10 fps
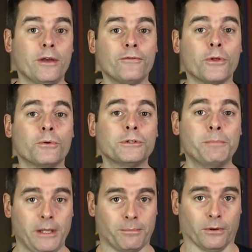If those
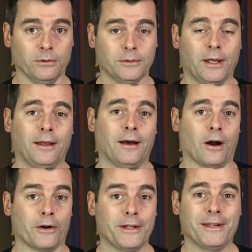people
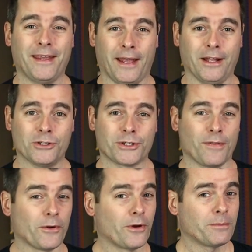aren't engaged
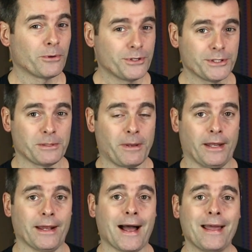and they're not participating,